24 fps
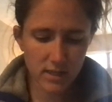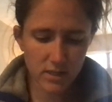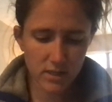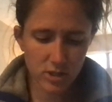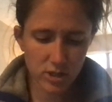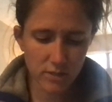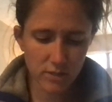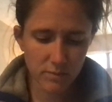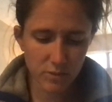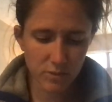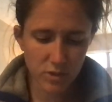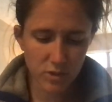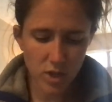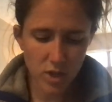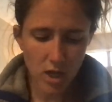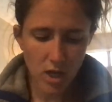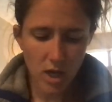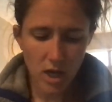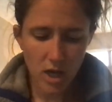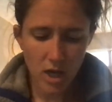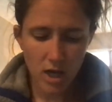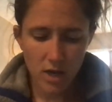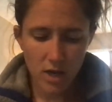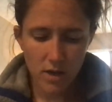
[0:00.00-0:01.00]
ships
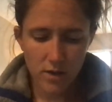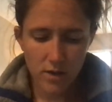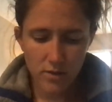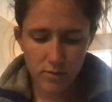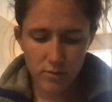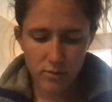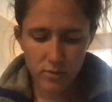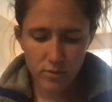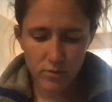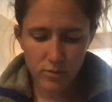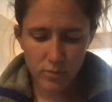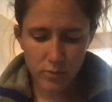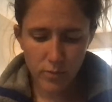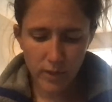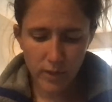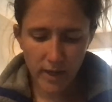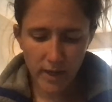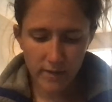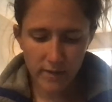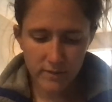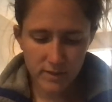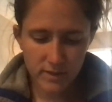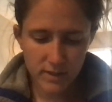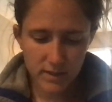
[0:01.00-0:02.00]
through the
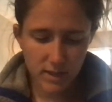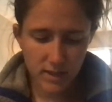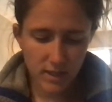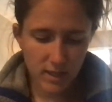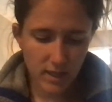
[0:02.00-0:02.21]
waves.